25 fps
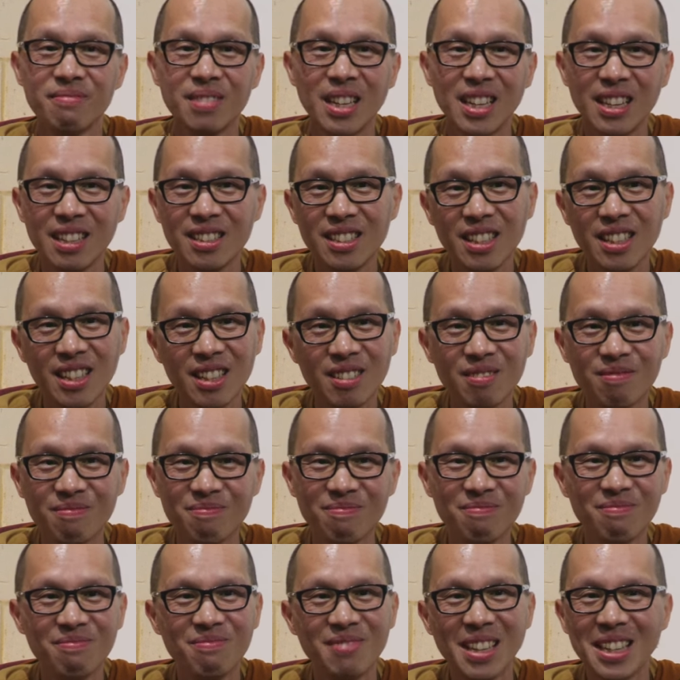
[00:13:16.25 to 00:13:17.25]
And that's it.
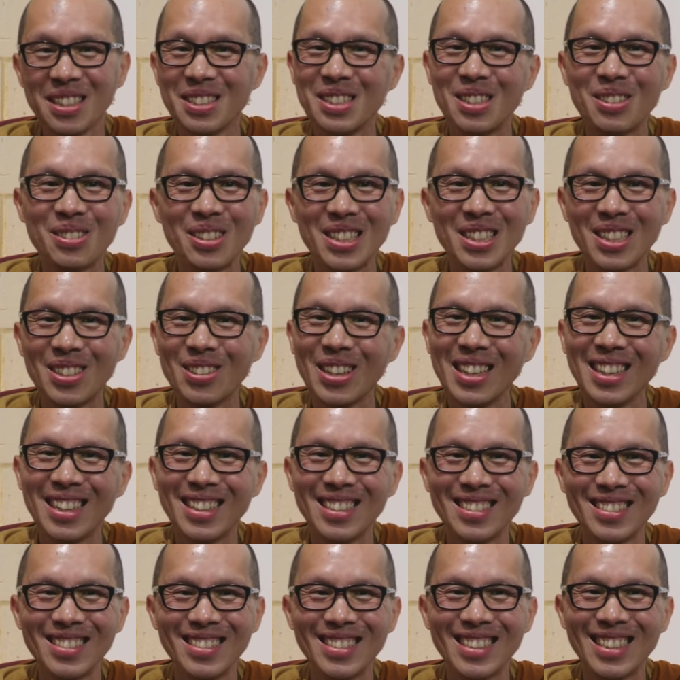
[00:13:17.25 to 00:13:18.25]
That's the only
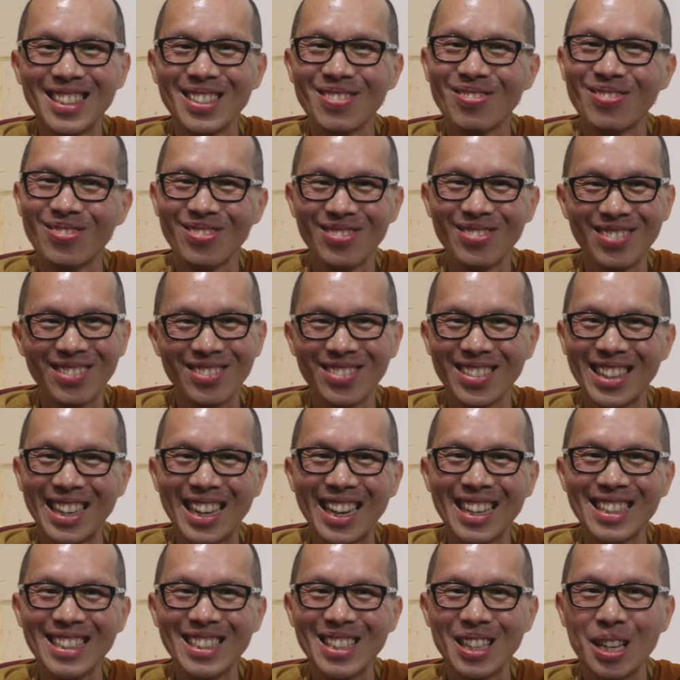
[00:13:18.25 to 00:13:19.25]
training. Just
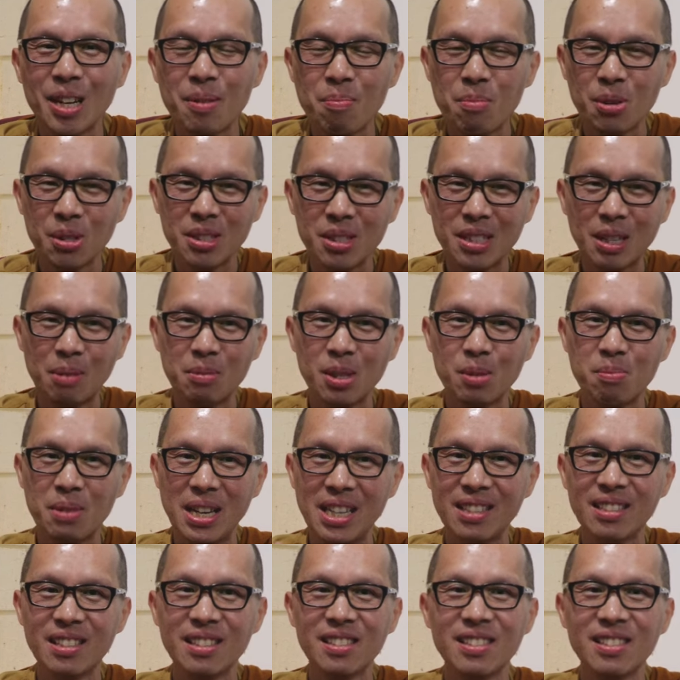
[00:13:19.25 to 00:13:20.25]
relaxing and put some space.